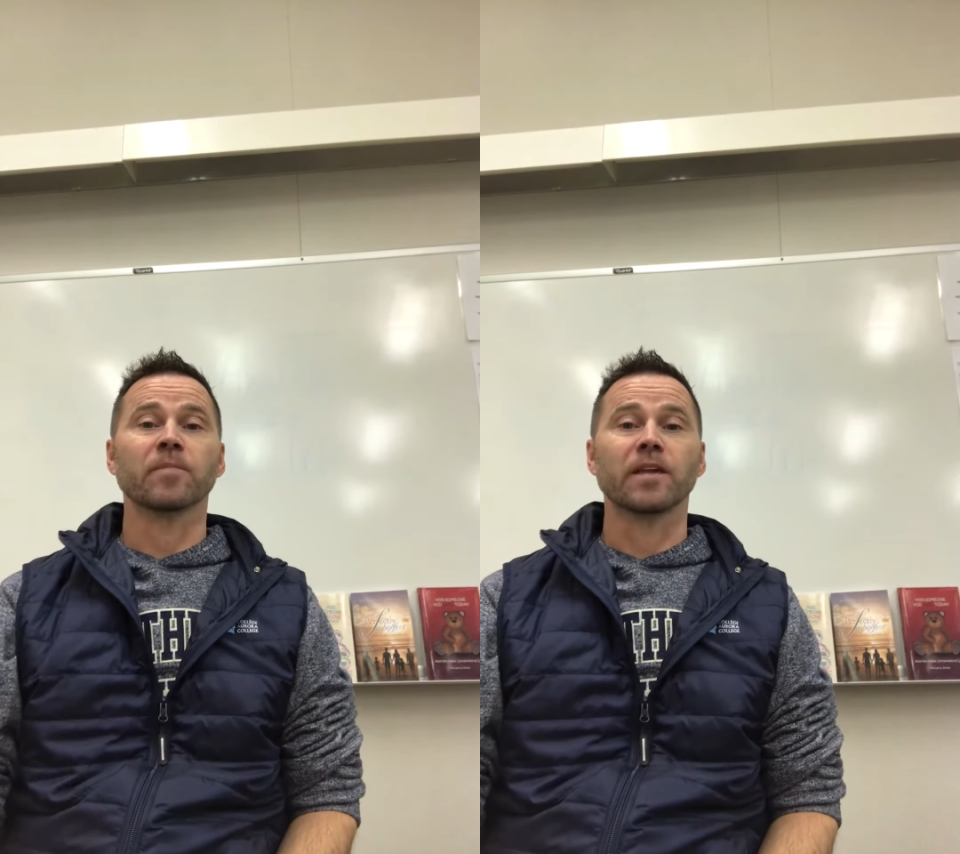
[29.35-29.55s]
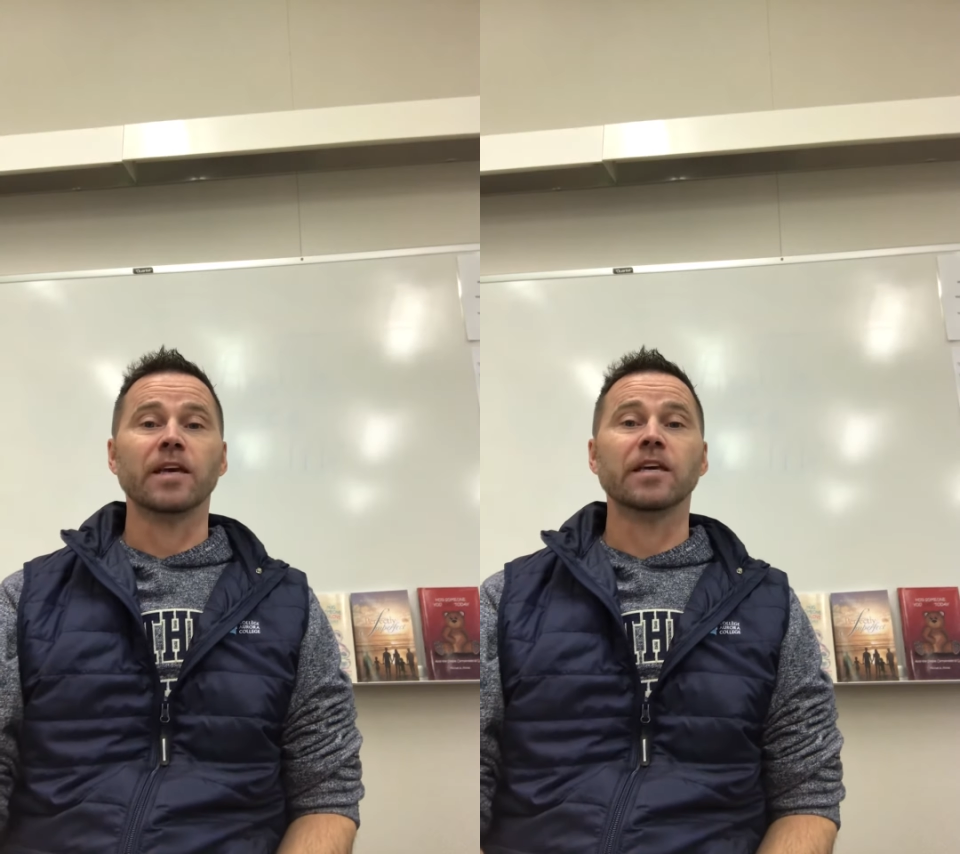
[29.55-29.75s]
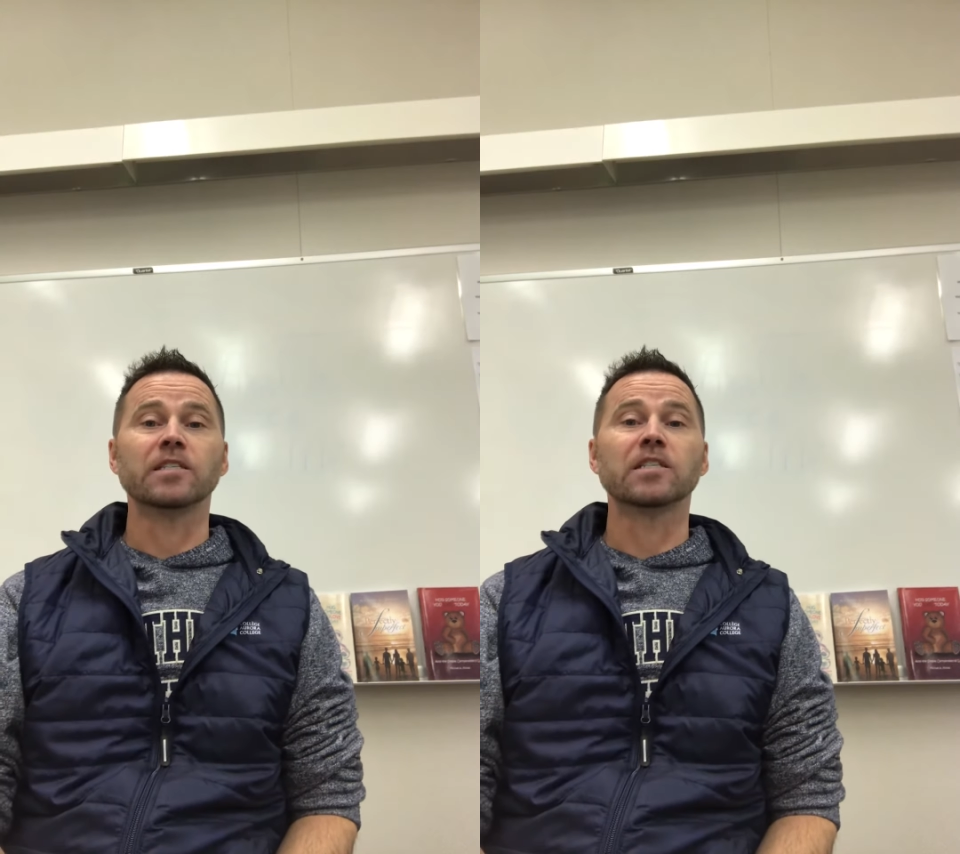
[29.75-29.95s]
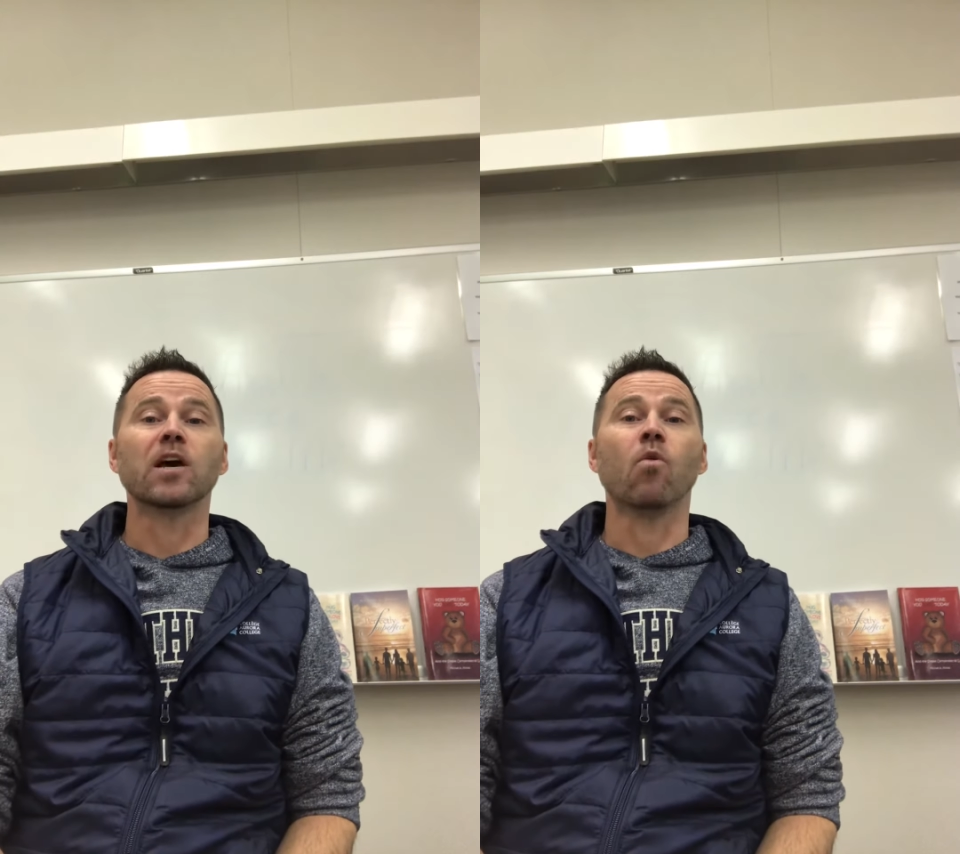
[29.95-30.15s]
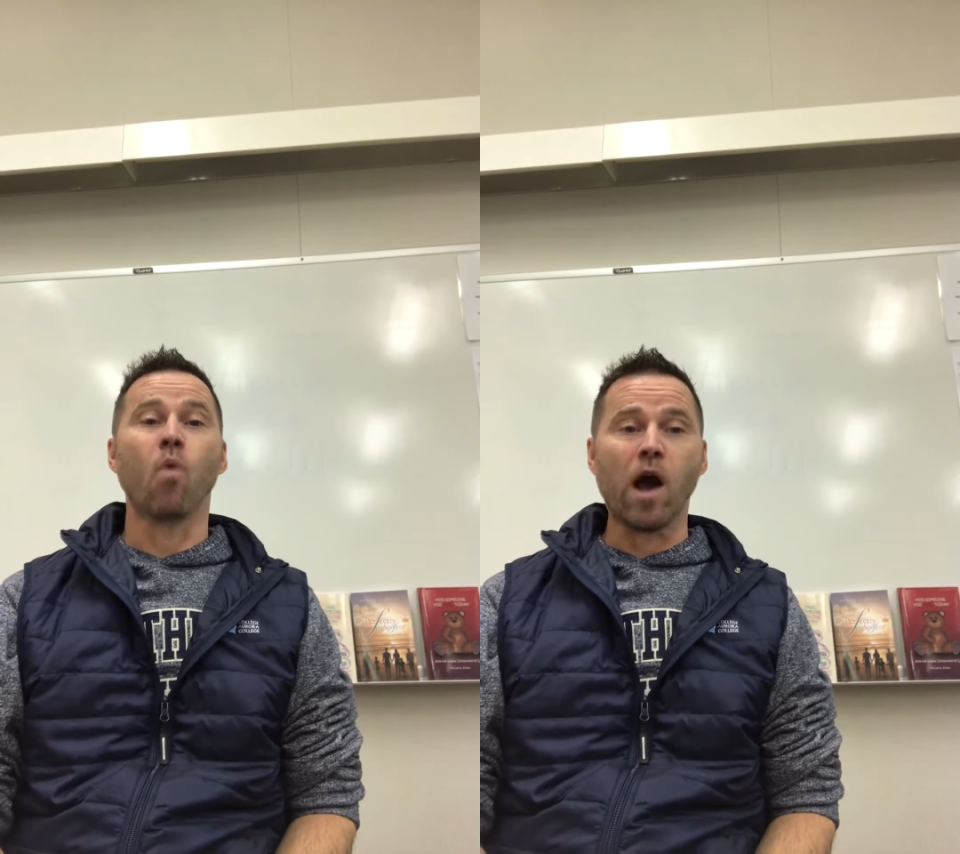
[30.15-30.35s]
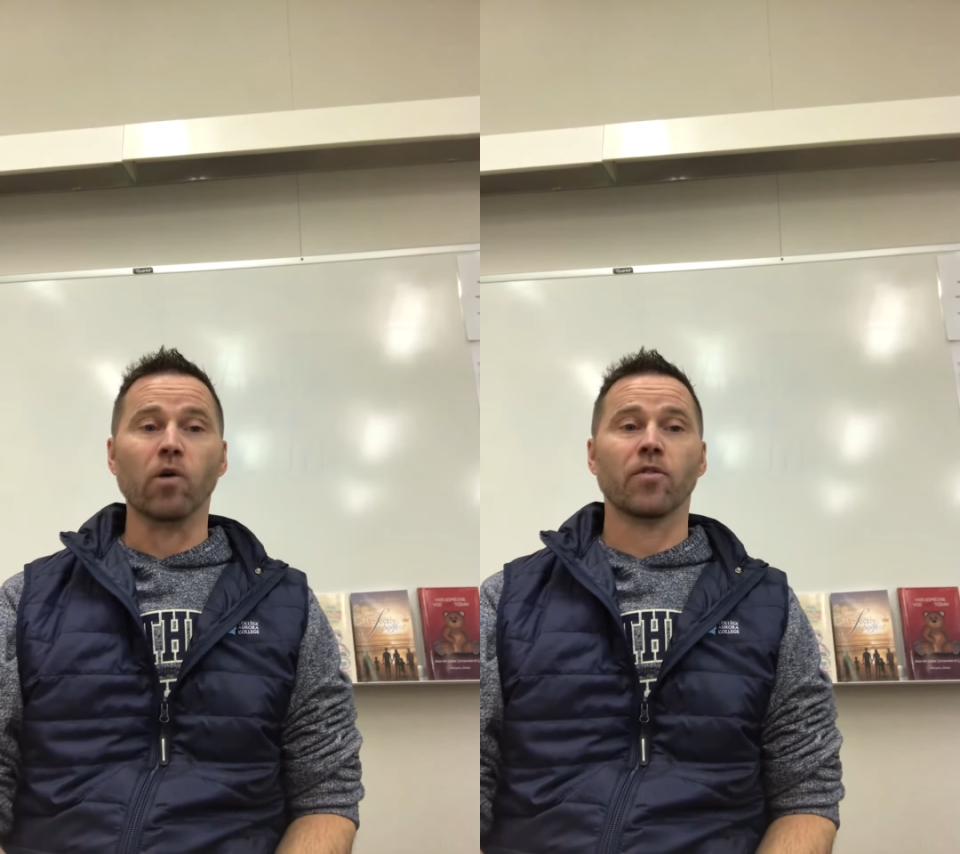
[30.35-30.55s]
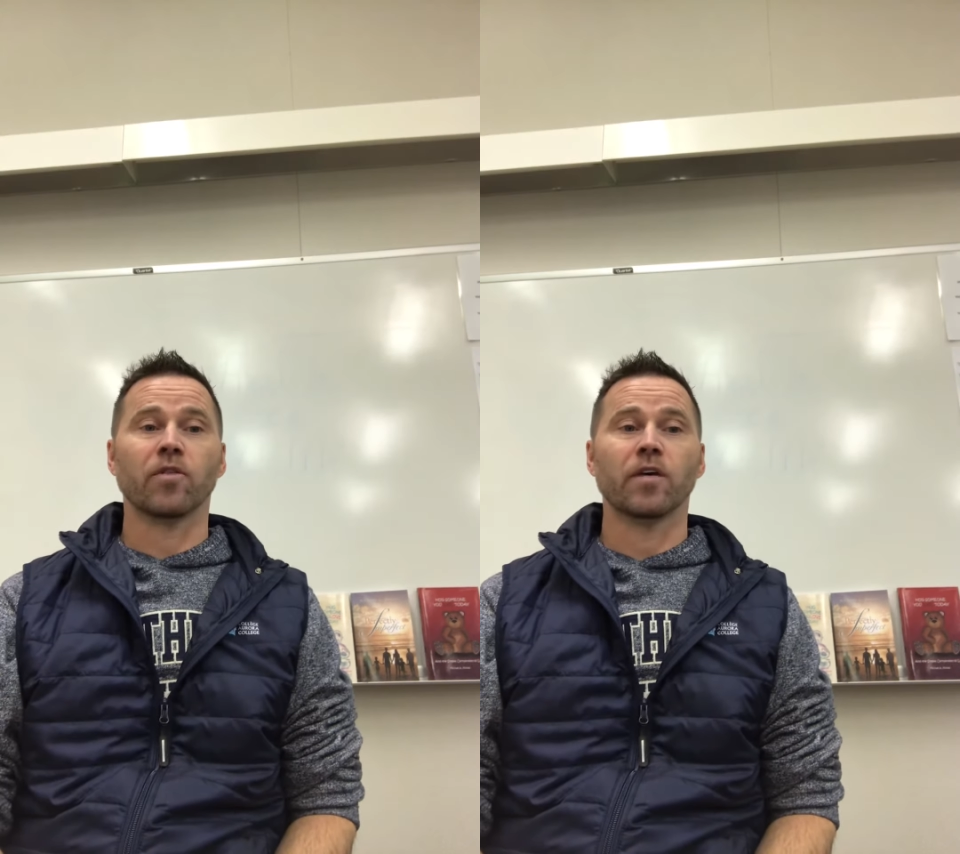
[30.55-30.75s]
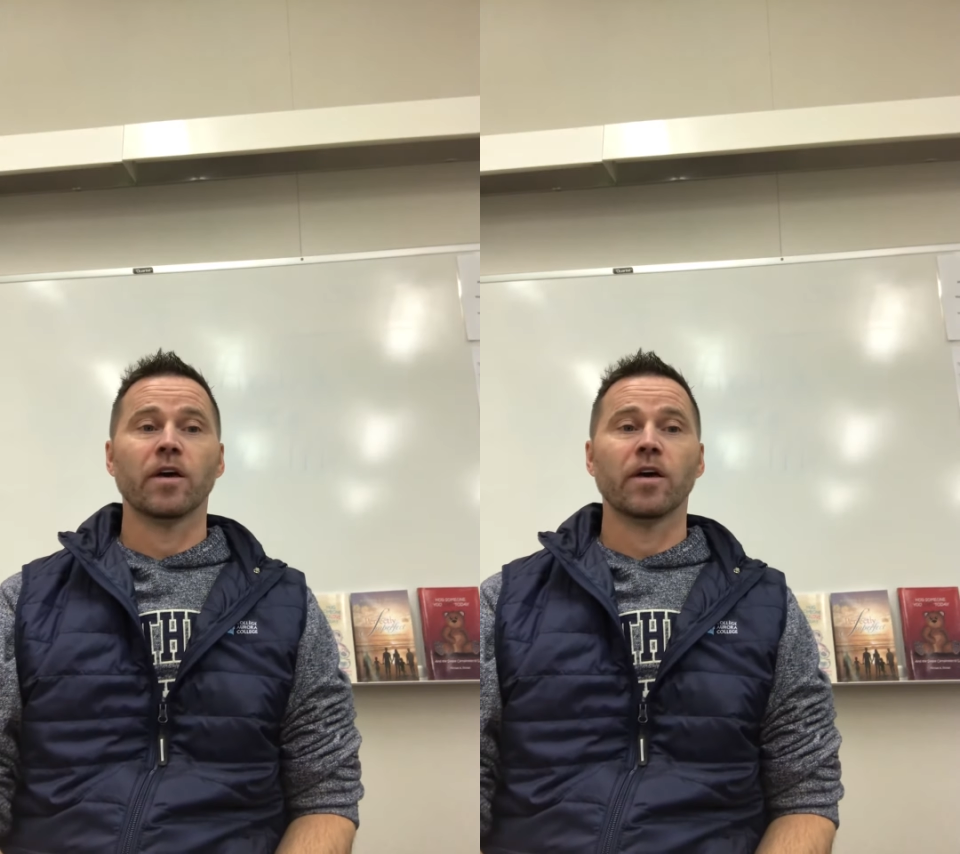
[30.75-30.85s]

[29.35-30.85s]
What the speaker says: is wealth.